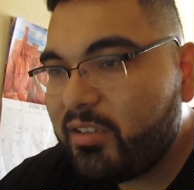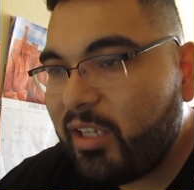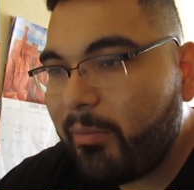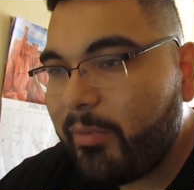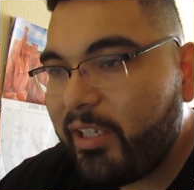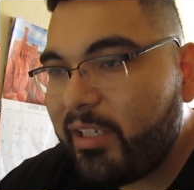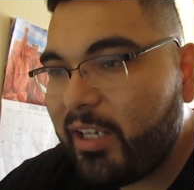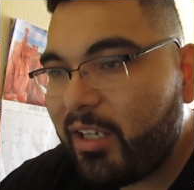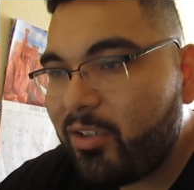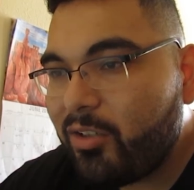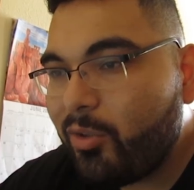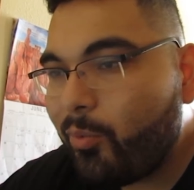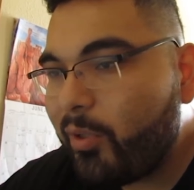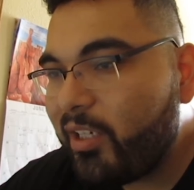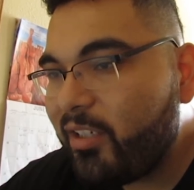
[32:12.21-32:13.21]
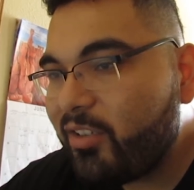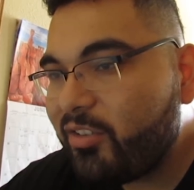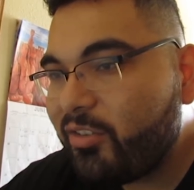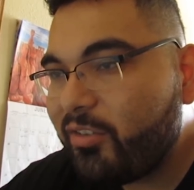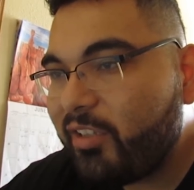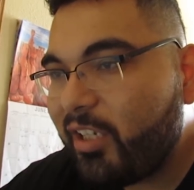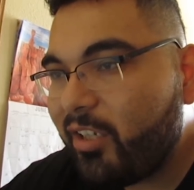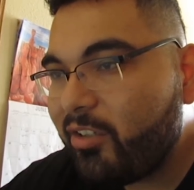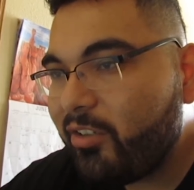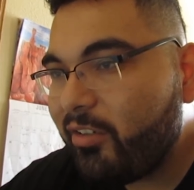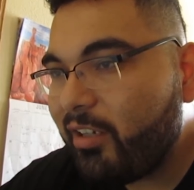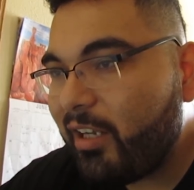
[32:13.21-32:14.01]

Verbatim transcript: I mean, I don't know what else to tell you